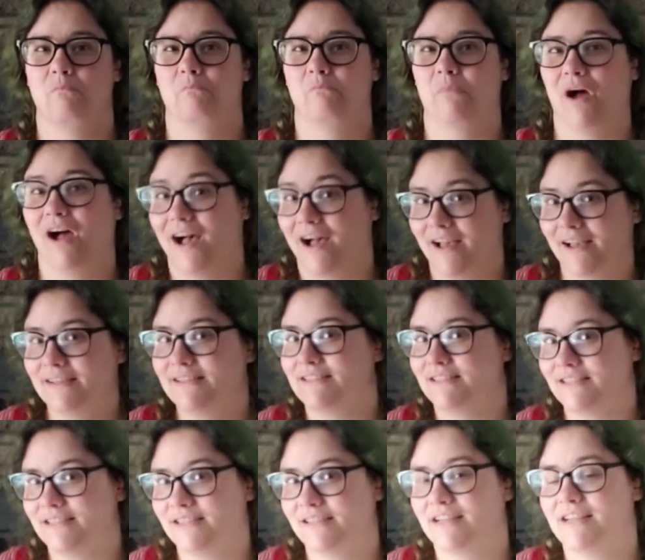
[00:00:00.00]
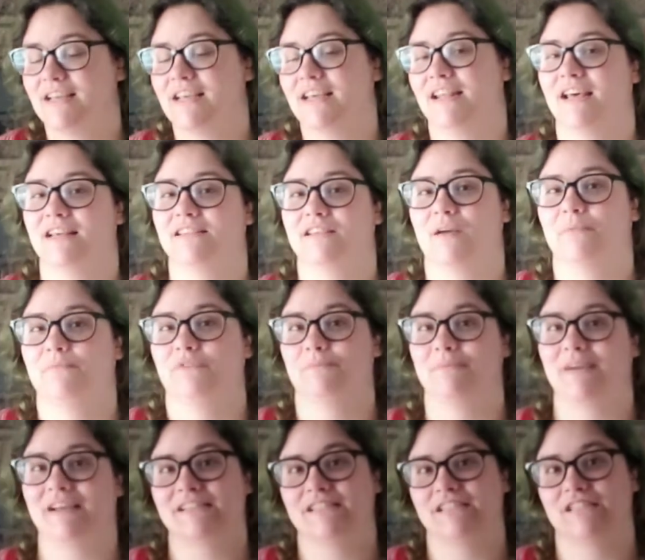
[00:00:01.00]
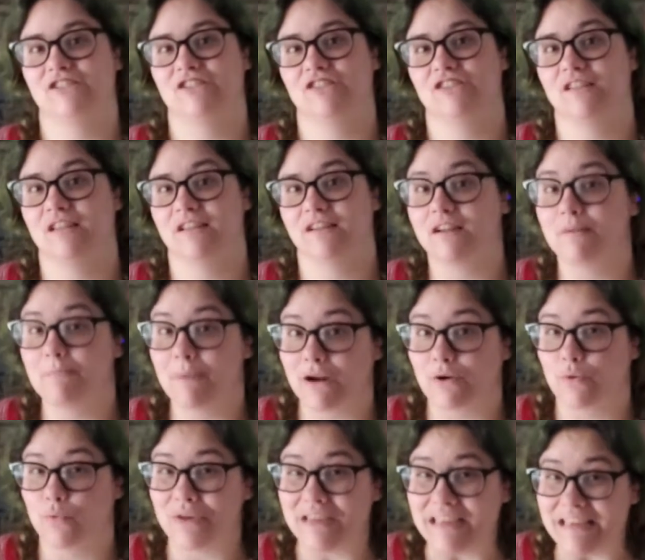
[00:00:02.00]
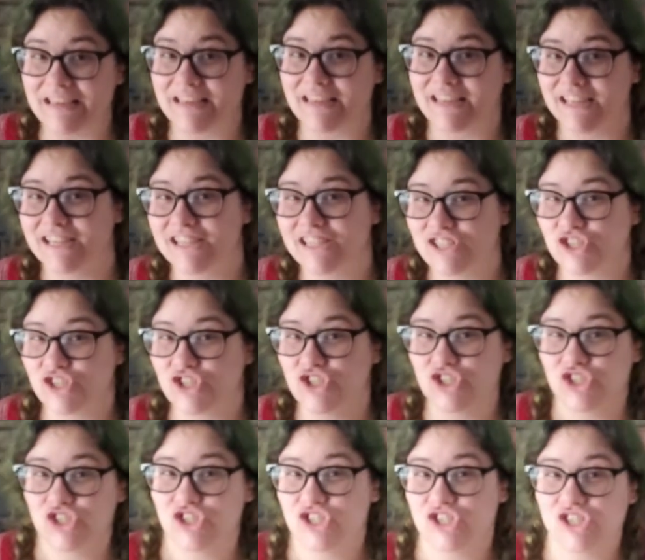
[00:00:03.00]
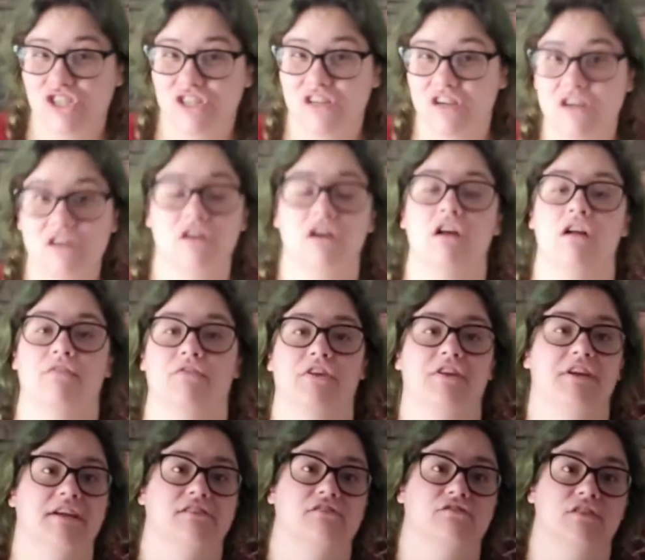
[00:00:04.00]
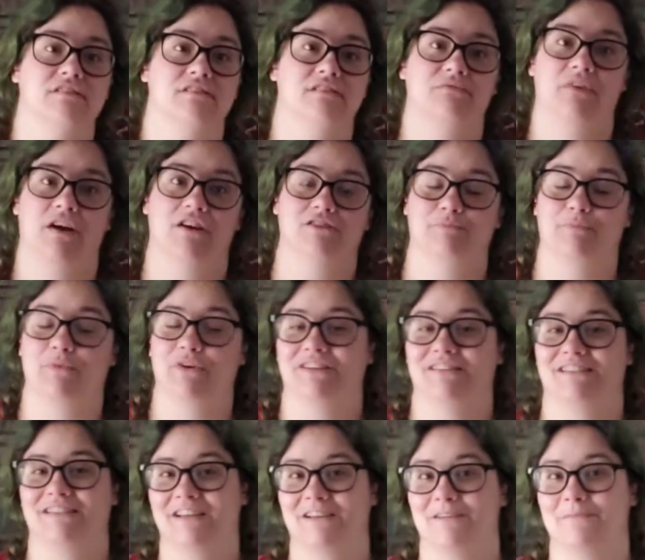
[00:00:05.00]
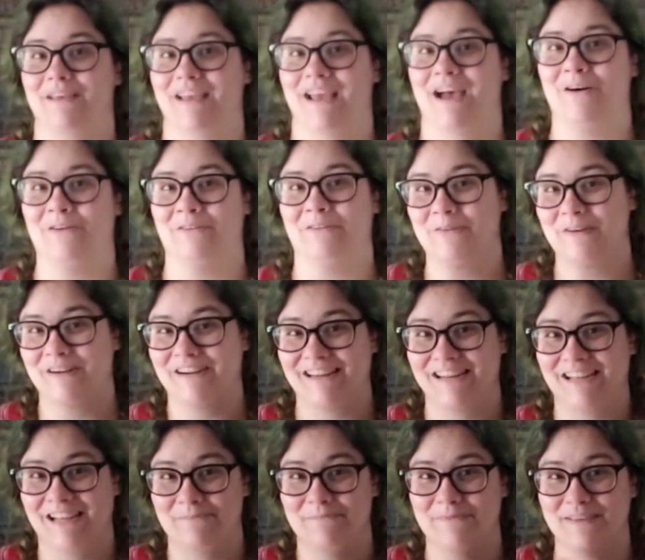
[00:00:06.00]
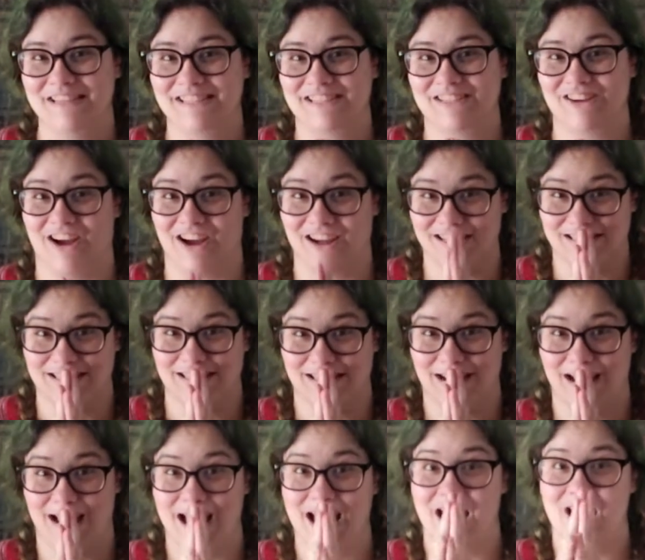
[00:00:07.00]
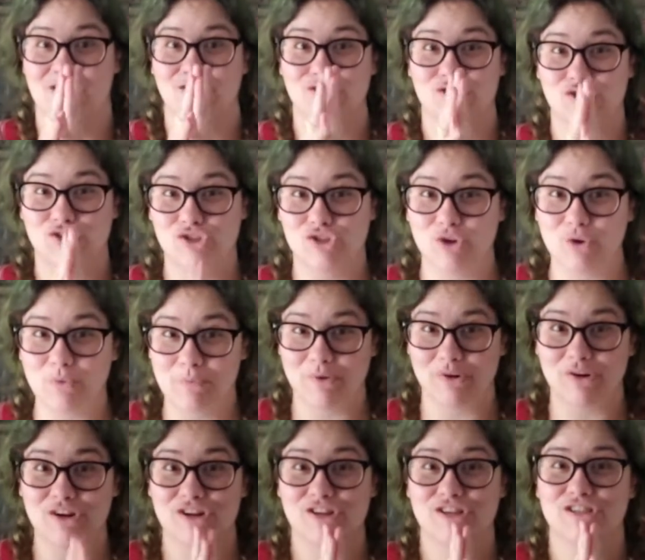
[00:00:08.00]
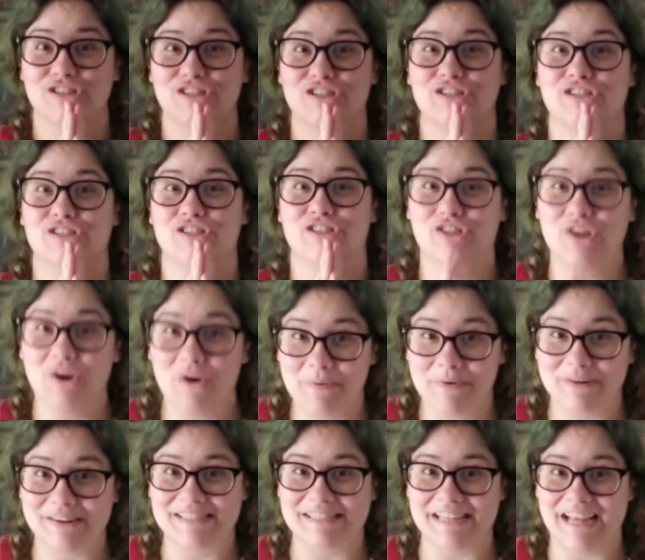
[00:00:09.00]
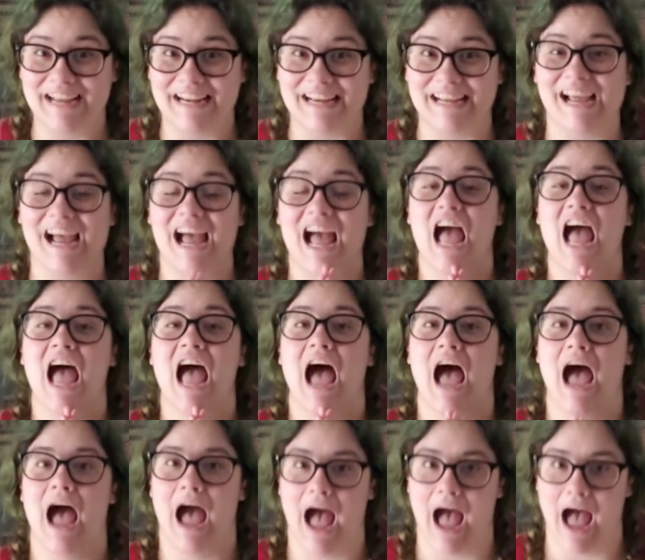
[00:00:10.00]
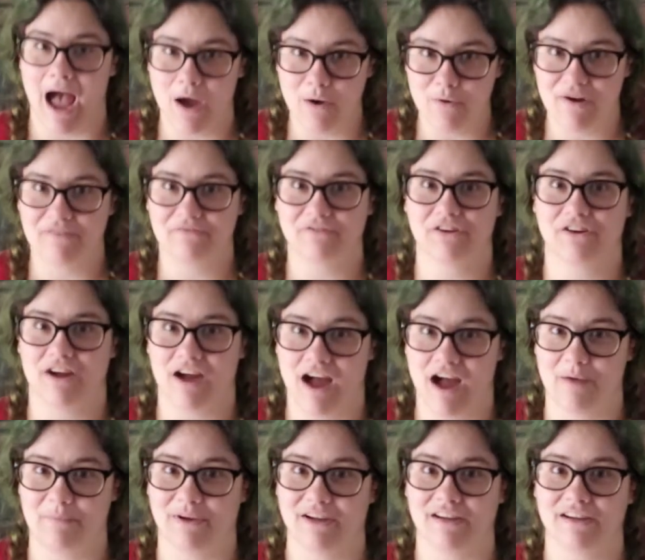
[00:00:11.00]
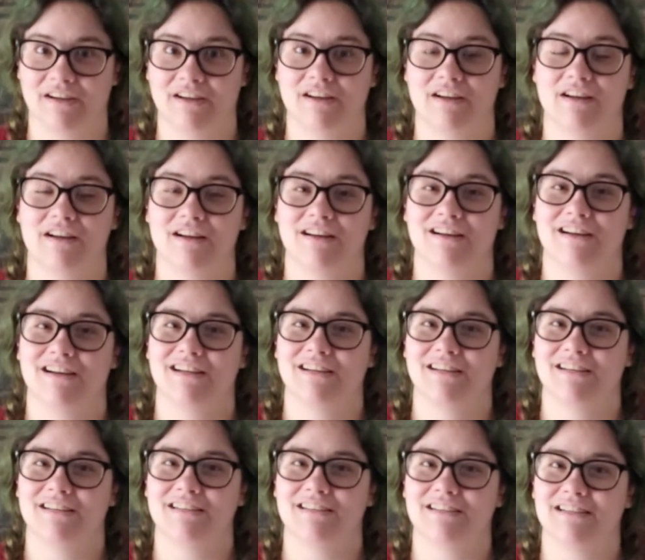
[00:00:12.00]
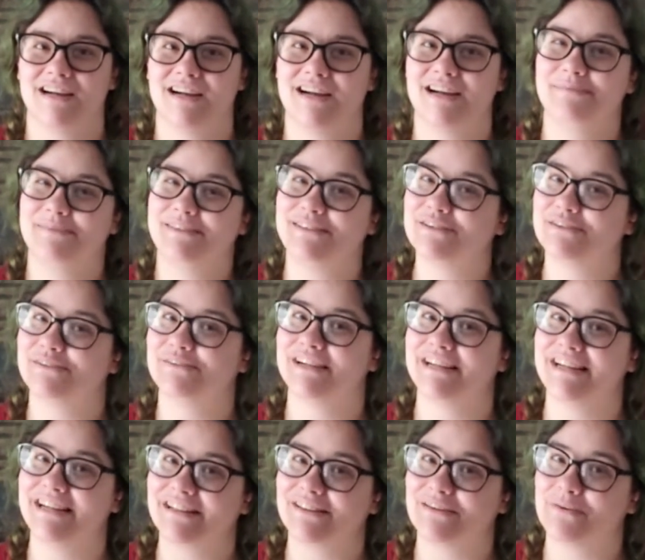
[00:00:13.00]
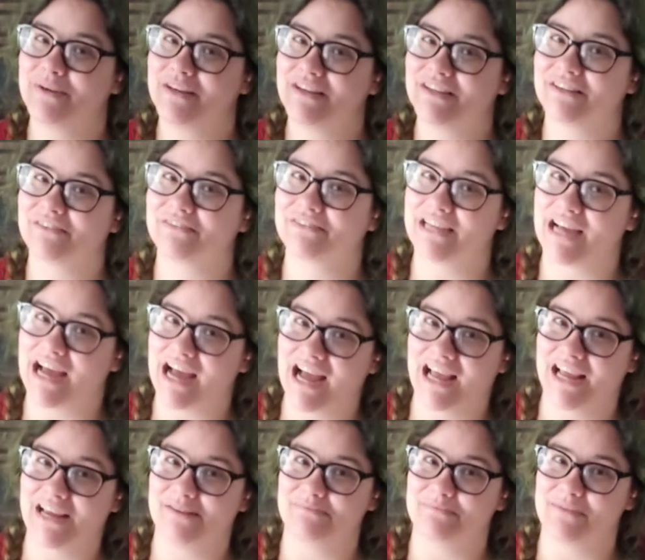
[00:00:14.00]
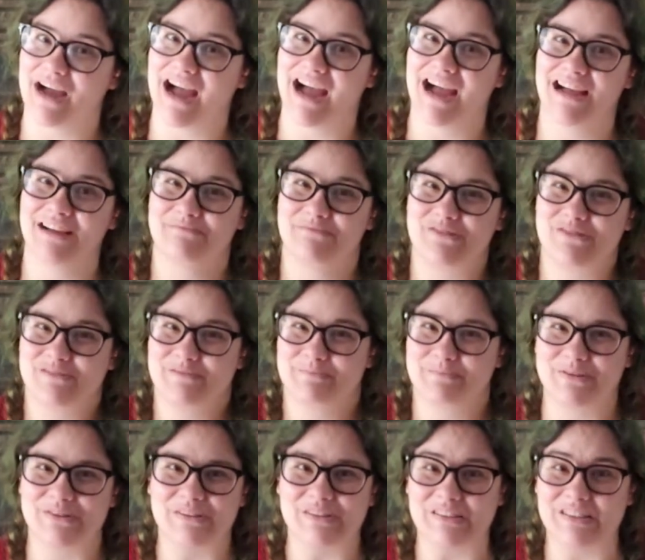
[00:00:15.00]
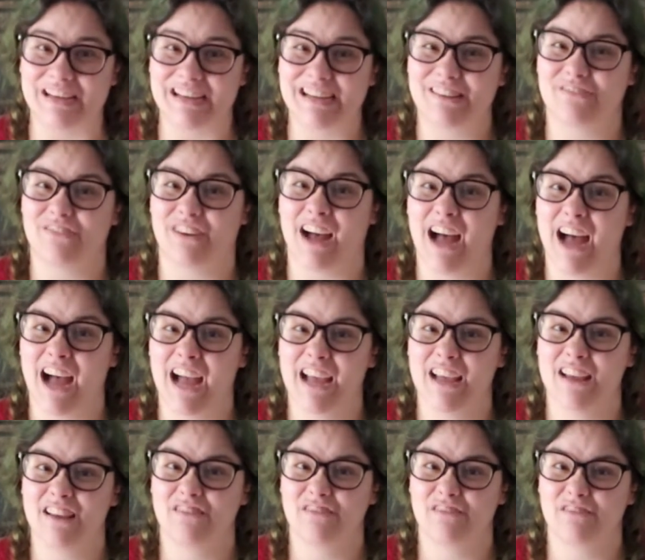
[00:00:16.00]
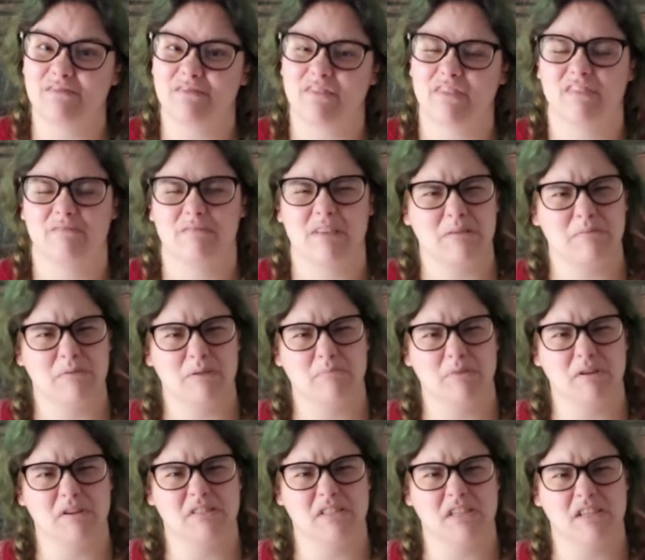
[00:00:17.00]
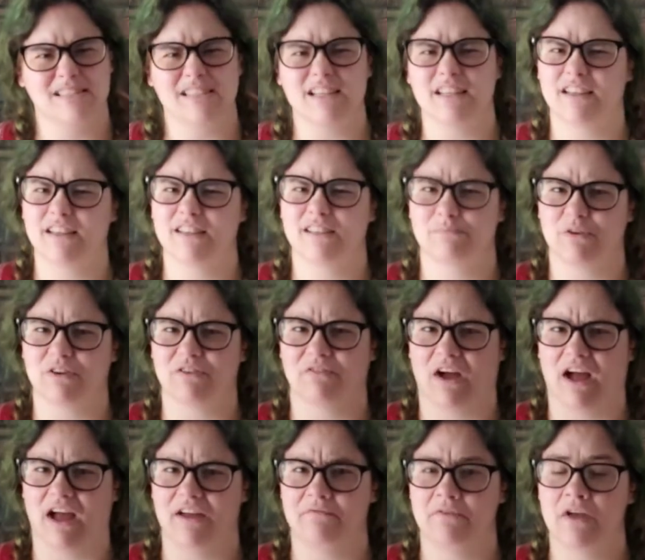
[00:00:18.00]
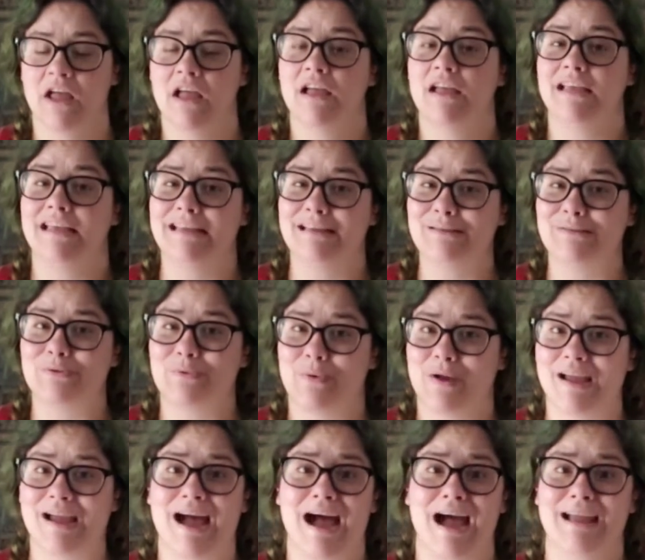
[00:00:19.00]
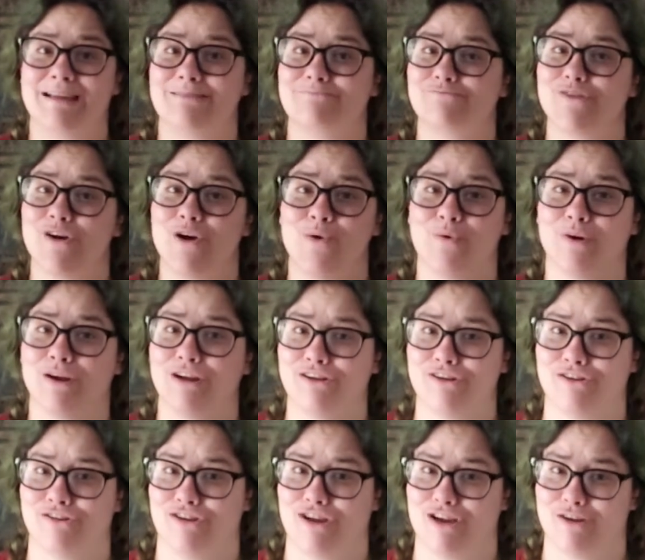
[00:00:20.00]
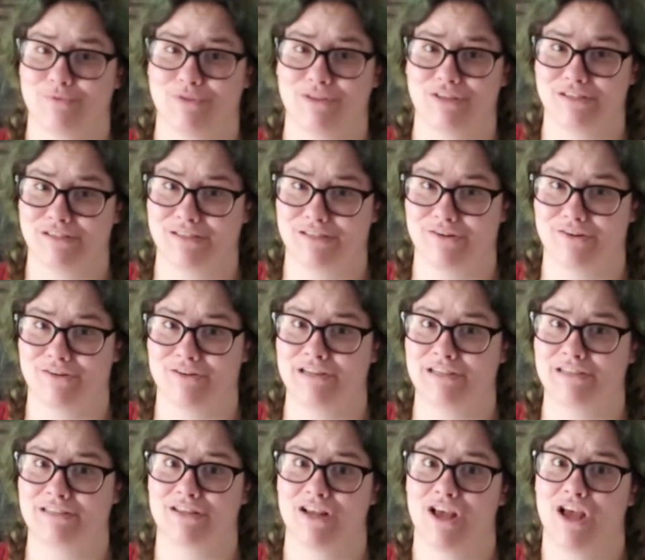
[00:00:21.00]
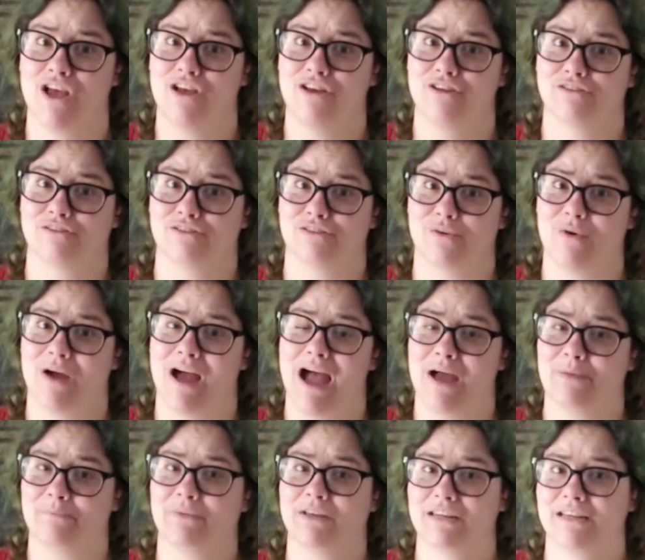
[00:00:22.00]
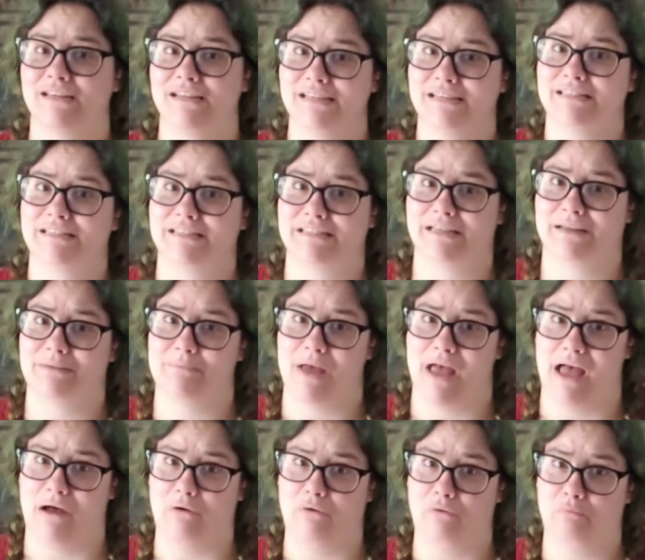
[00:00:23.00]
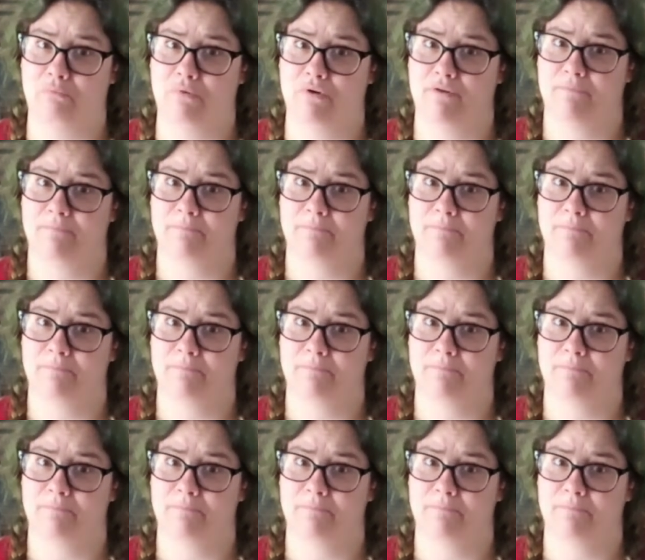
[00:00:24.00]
But it has come to my attention that in about a week-ish, the next Dresden Files book is going to be out. We're going to get peace talks. Super, super exciting. However, I'm still reading The Wheel of Time. I'm on book 5, maybe book 6. I think it's book 5. Either way, I am nowhere near done with this series, so I'm gonna need some help.